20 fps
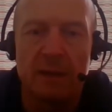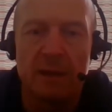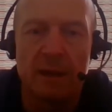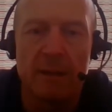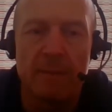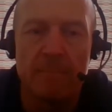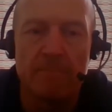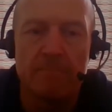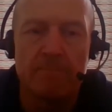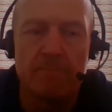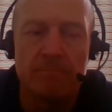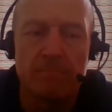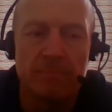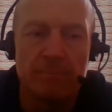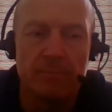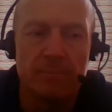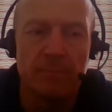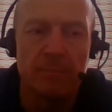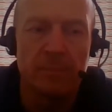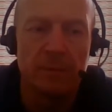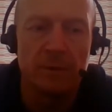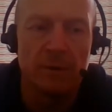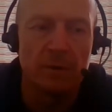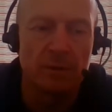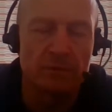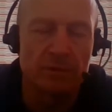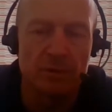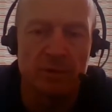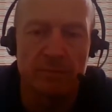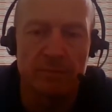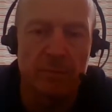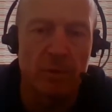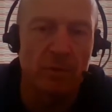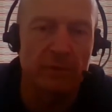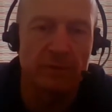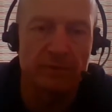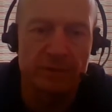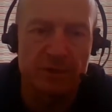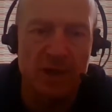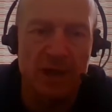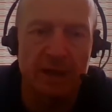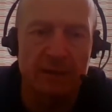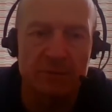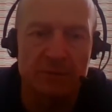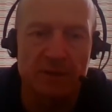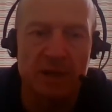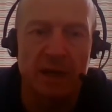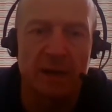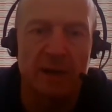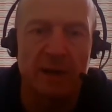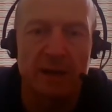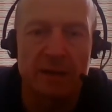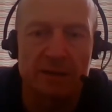to point of sale scanning,